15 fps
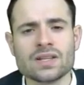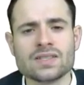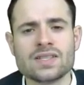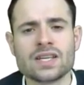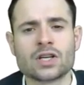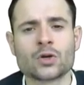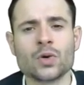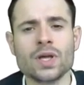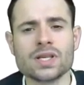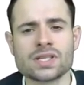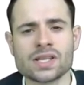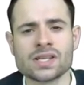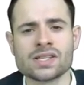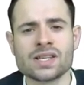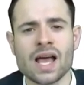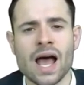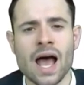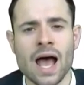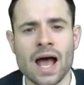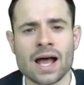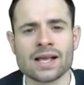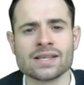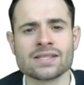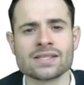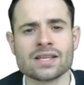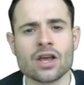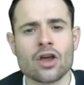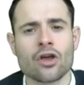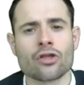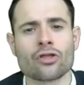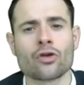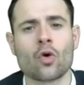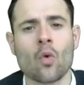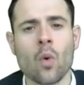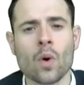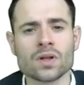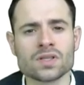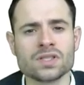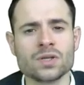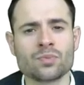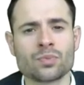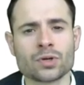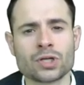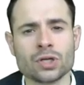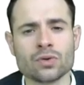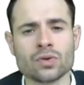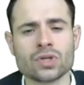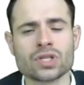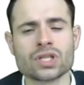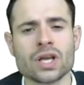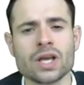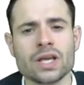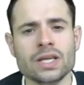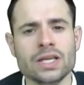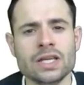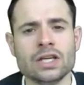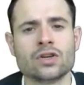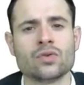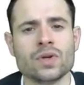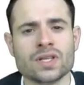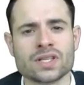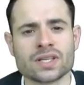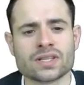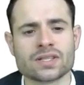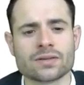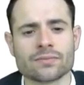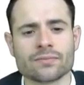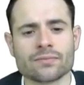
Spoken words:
decreases as the quantity produced increases.